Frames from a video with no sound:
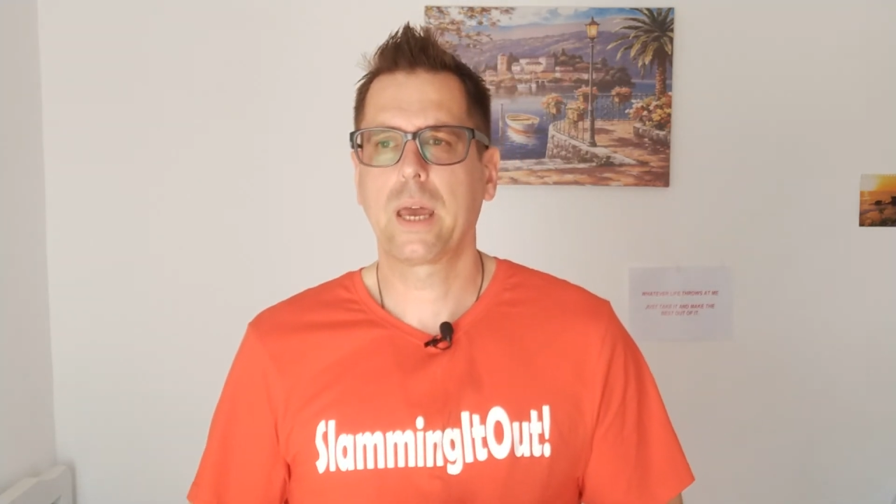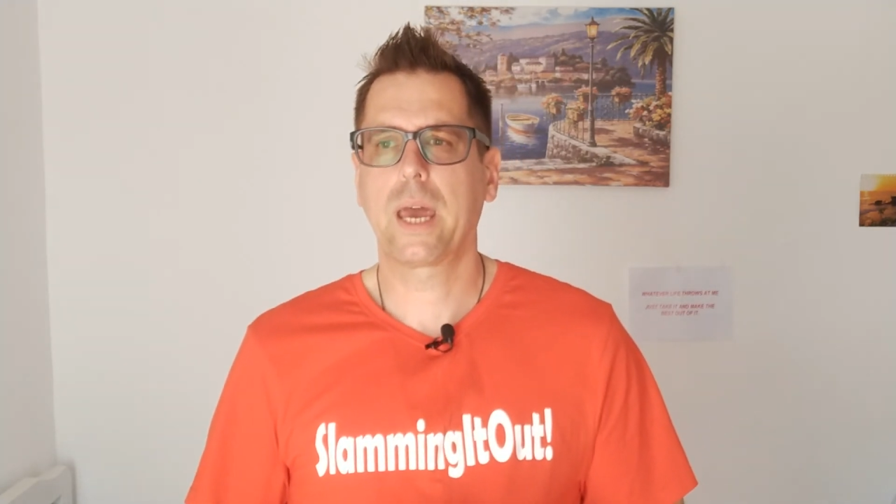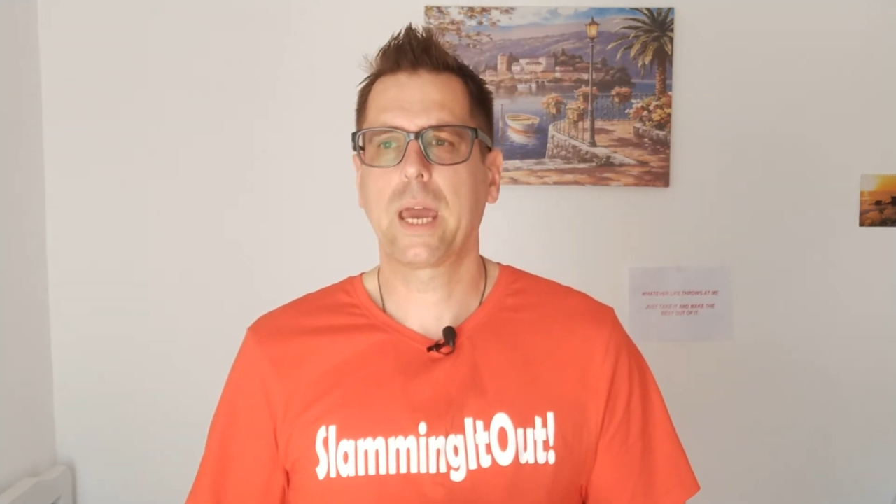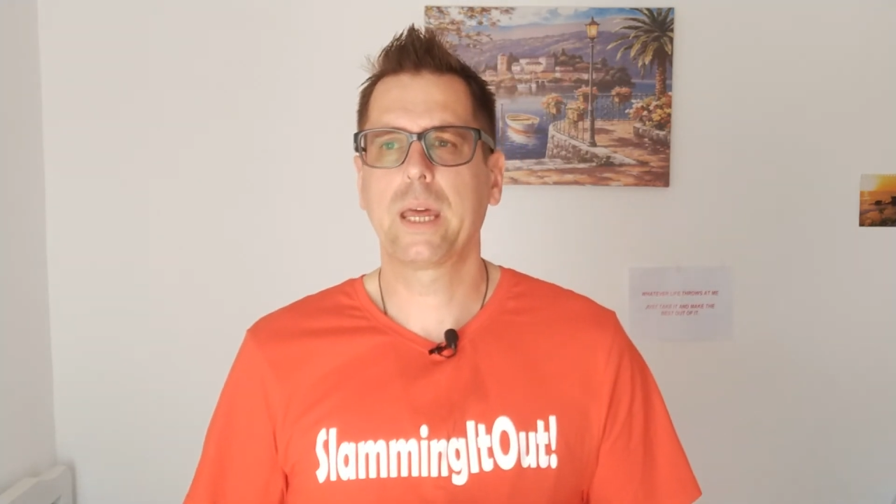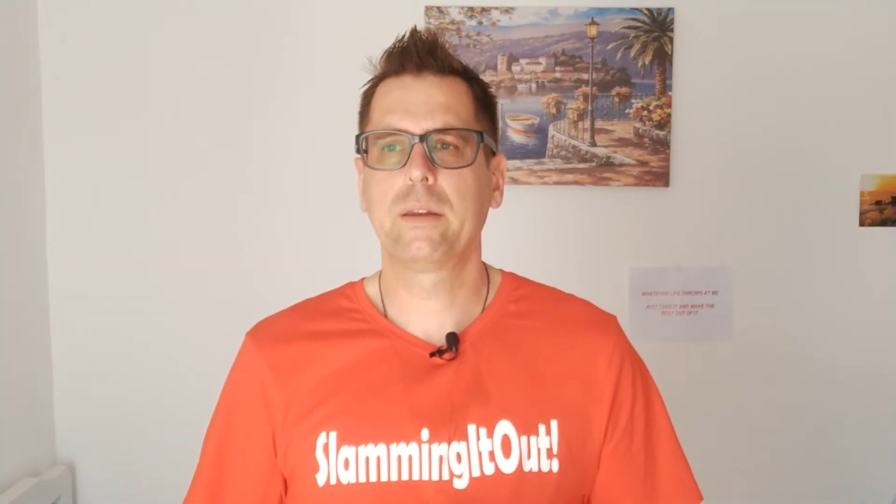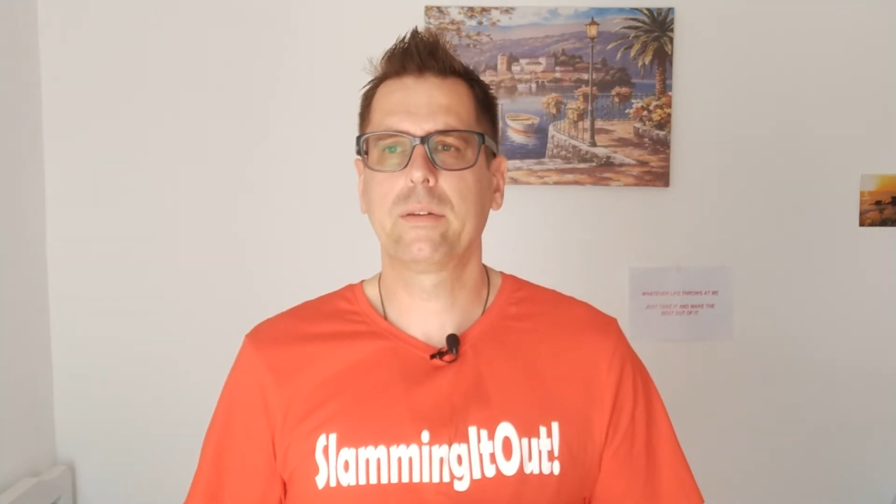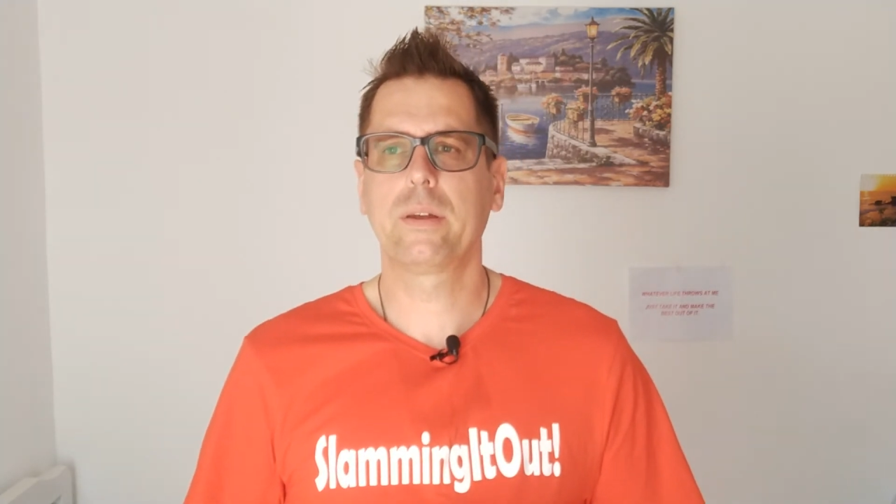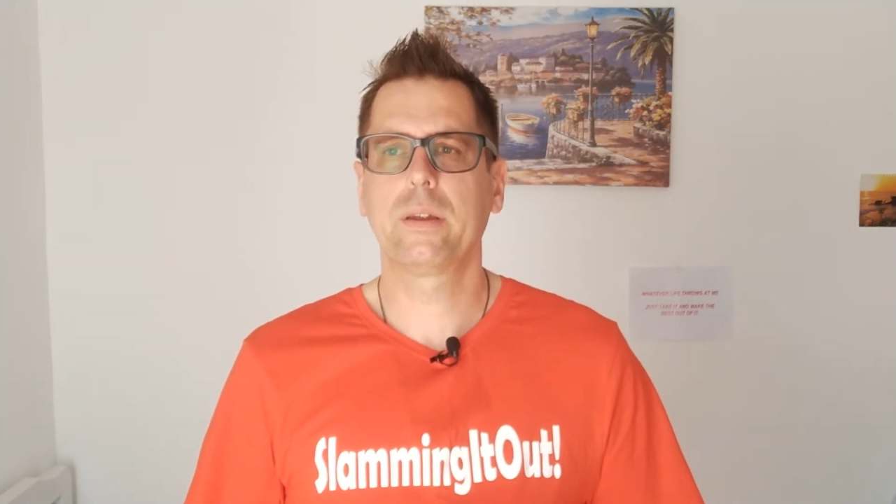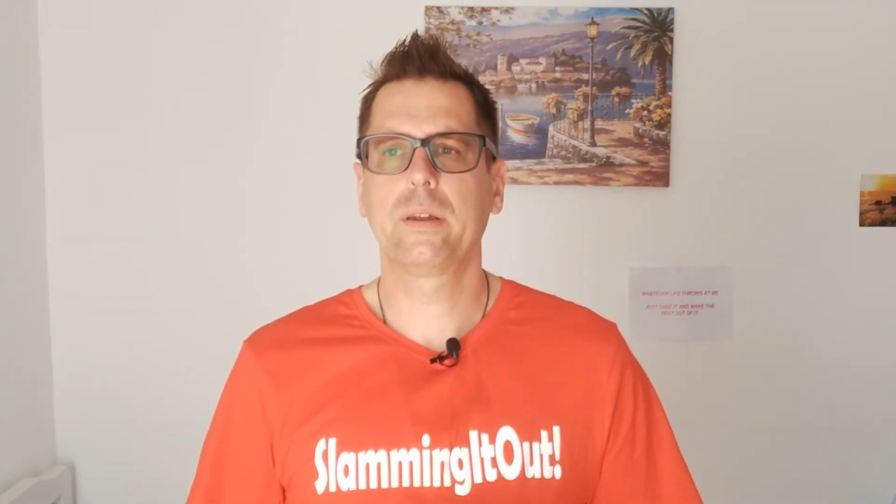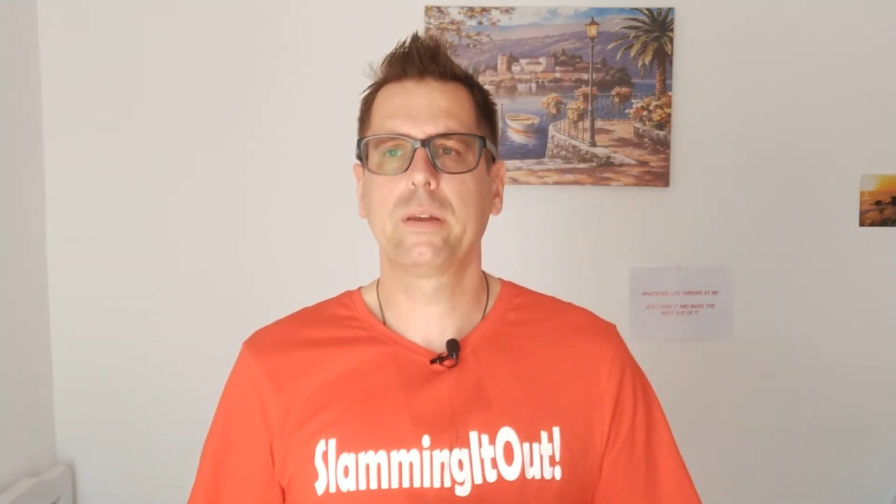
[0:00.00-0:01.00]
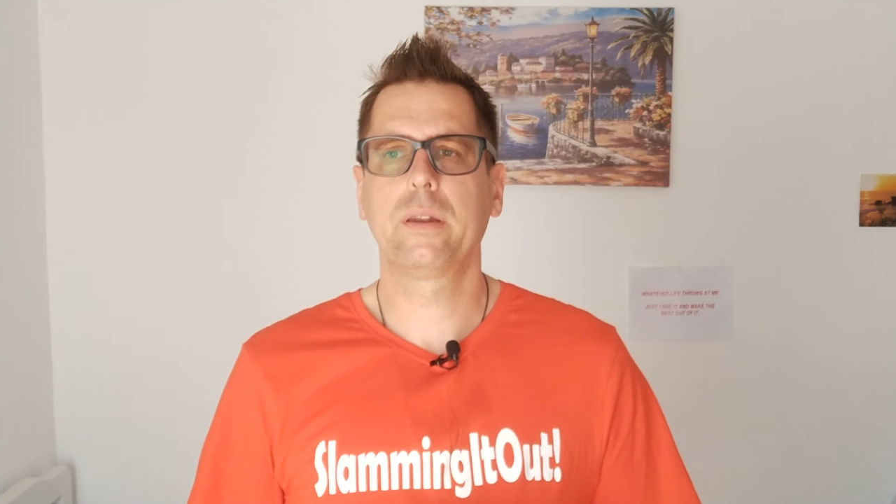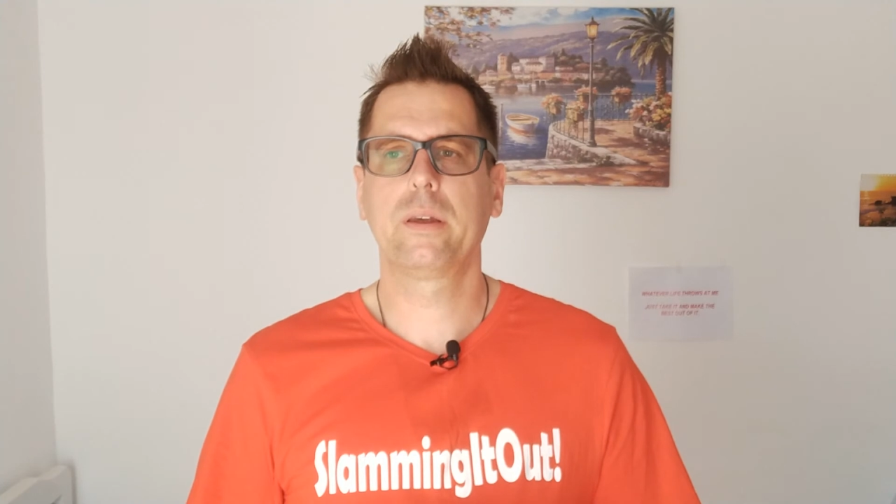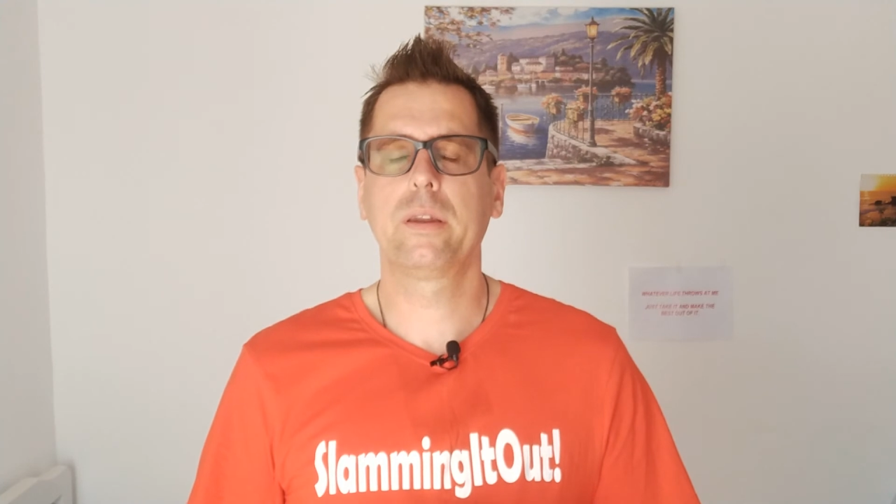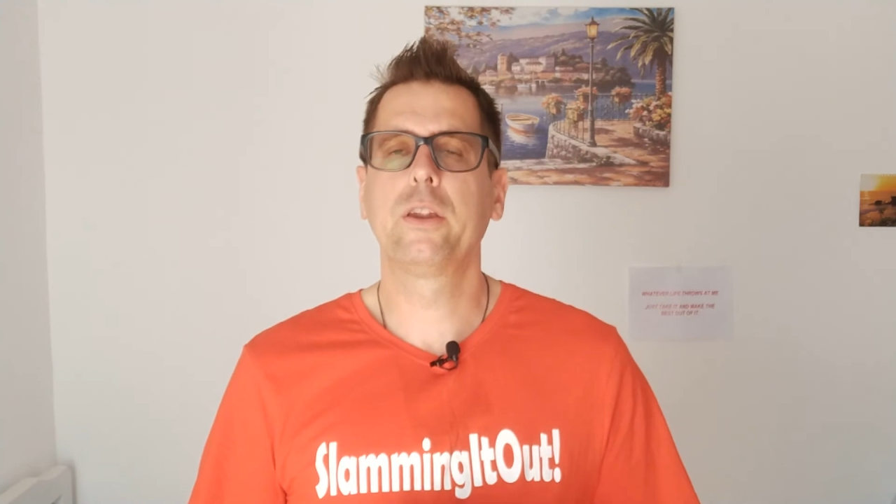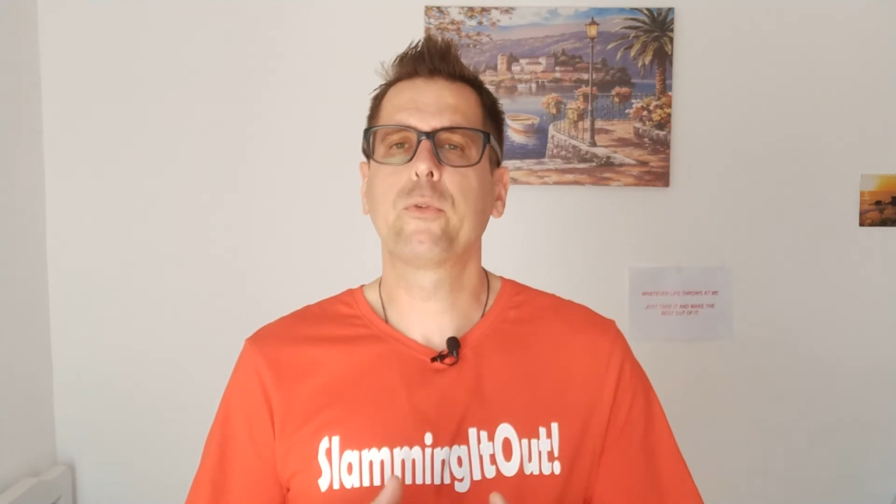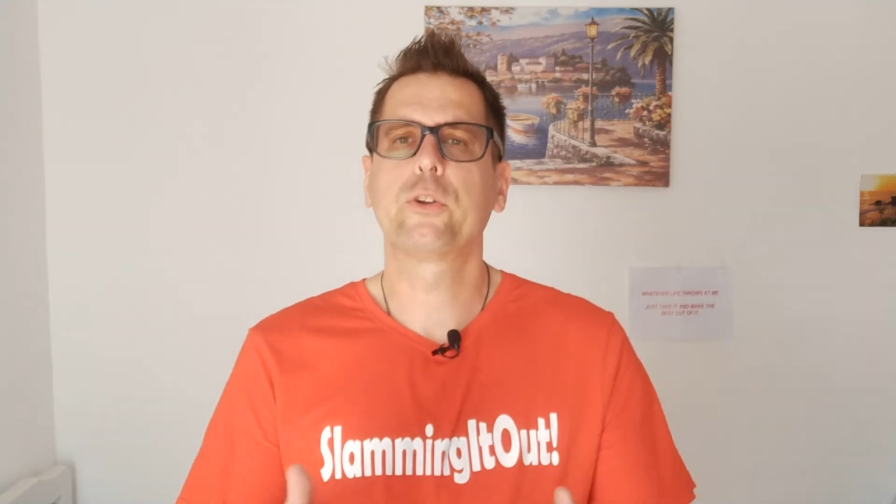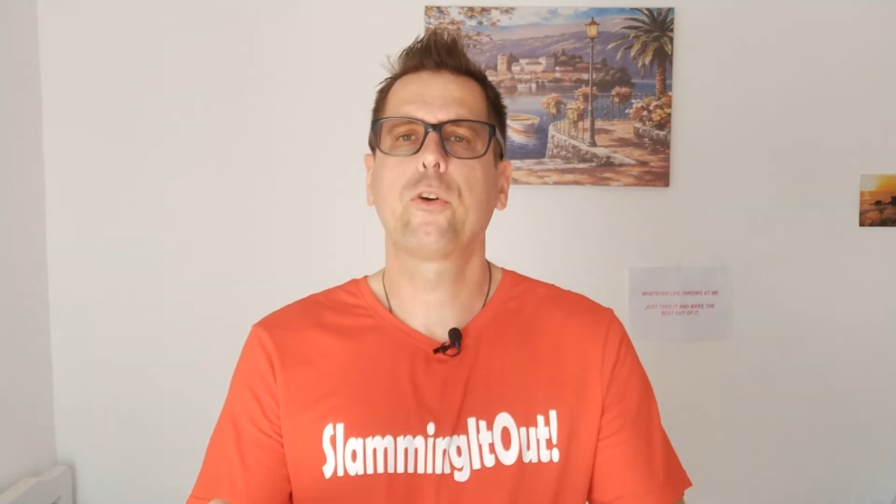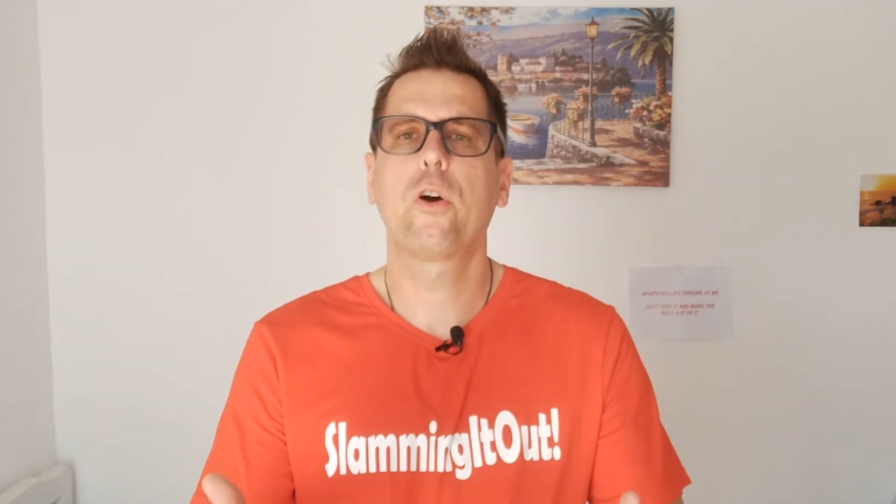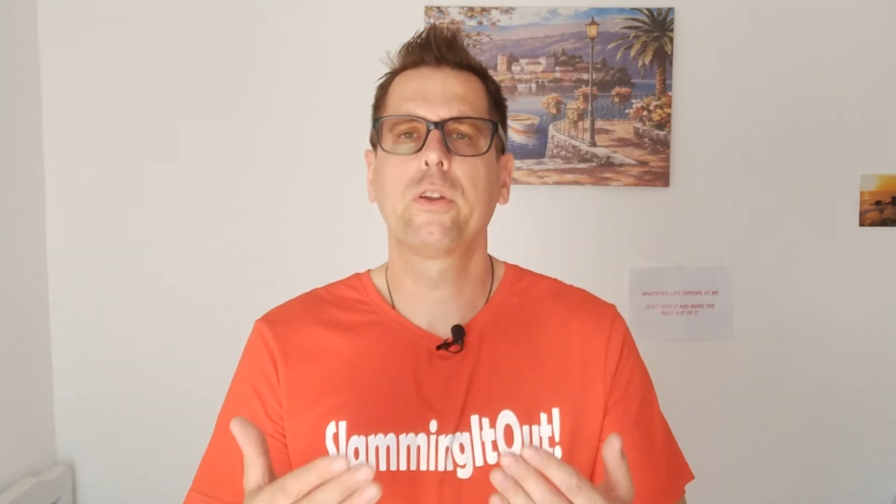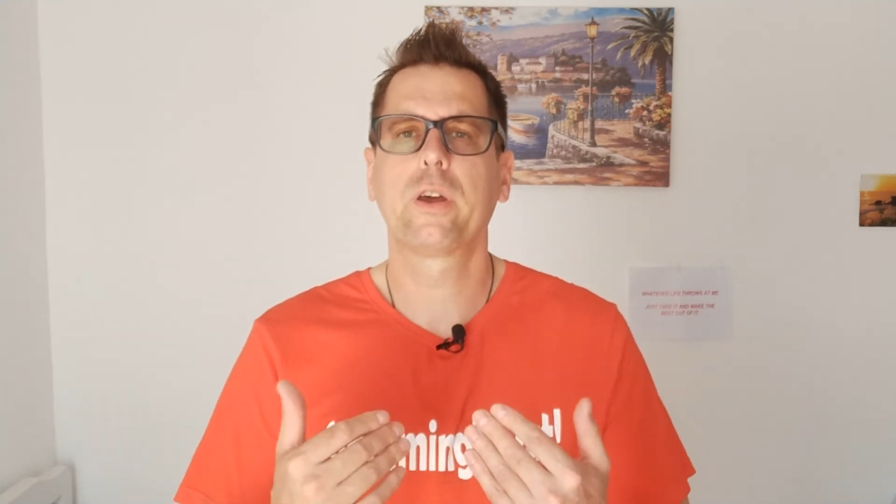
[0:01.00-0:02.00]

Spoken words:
And in return,